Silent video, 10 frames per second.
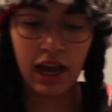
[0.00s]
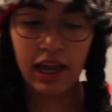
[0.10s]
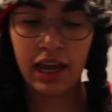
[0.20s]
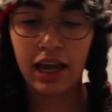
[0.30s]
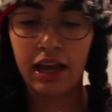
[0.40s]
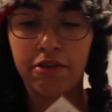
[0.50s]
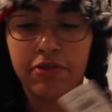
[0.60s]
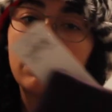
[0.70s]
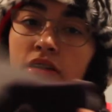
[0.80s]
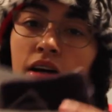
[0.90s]
I
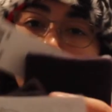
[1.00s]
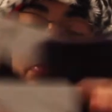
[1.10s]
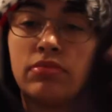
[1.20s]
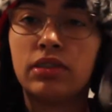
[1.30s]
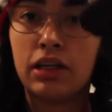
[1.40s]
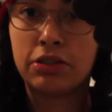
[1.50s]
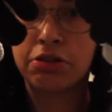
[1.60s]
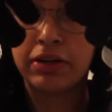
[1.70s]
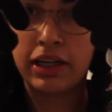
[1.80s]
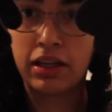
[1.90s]
have some
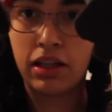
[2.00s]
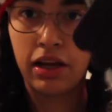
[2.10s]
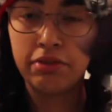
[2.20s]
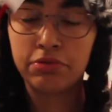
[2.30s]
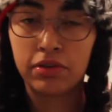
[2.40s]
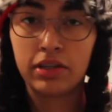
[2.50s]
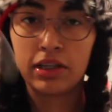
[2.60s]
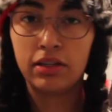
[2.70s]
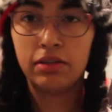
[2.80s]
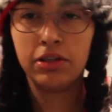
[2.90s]
touchscreen gloves, or you
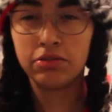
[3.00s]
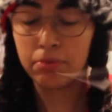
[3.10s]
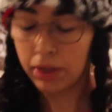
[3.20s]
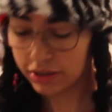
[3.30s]
can them